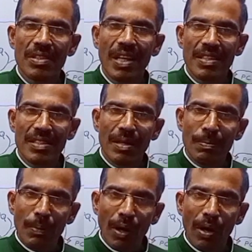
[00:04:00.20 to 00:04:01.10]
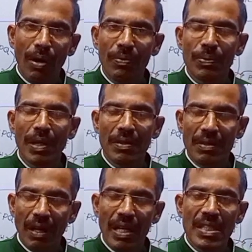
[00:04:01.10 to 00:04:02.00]
the sum of the
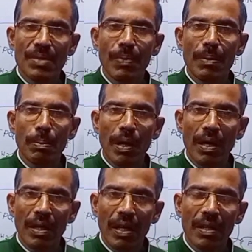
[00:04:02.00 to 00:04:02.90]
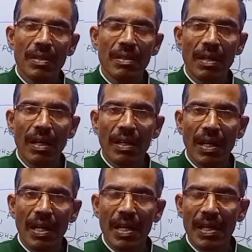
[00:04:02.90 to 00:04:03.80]
transmembrane electrical
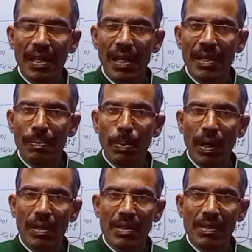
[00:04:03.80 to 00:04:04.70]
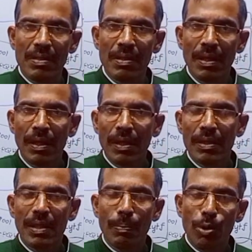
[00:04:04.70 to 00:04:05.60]
gradient plus
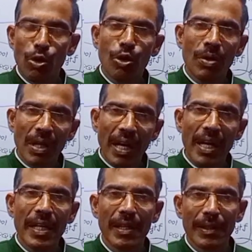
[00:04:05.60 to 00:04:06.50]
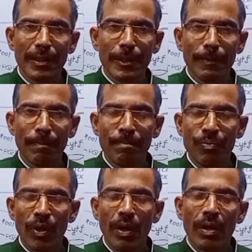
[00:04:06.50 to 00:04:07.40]
the proton gradient.
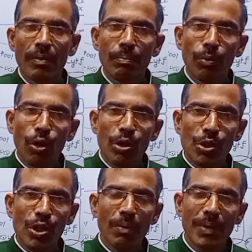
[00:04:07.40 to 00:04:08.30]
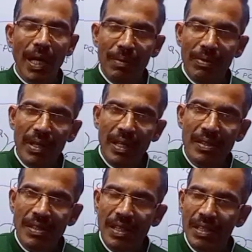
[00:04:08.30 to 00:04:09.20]
Most of the
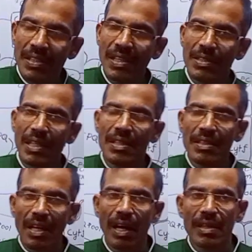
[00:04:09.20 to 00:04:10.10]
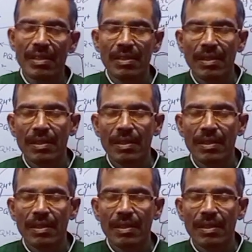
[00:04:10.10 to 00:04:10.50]
evidences suggest that